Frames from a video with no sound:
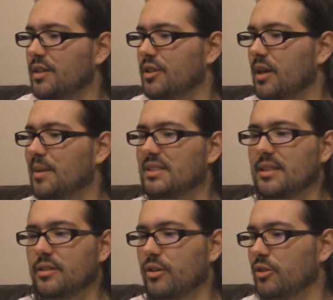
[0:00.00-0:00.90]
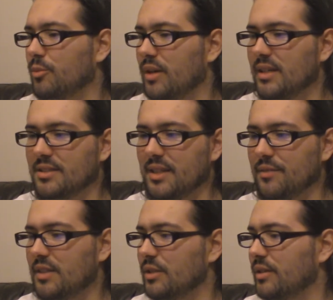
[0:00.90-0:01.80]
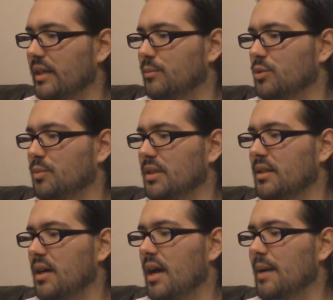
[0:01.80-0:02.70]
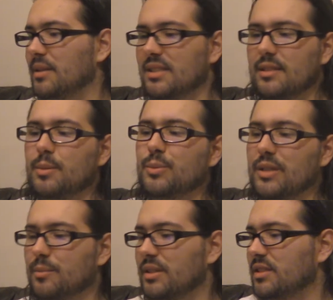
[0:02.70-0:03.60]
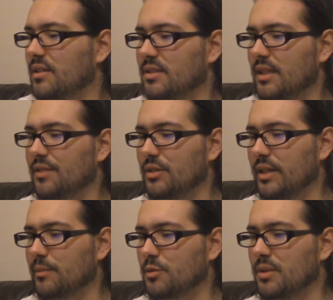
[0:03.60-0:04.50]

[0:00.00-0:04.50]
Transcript: you know, I'm not saying that Conan O'Brien doesn't like video games, but I'm not saying the people that he brings on doesn't like video games,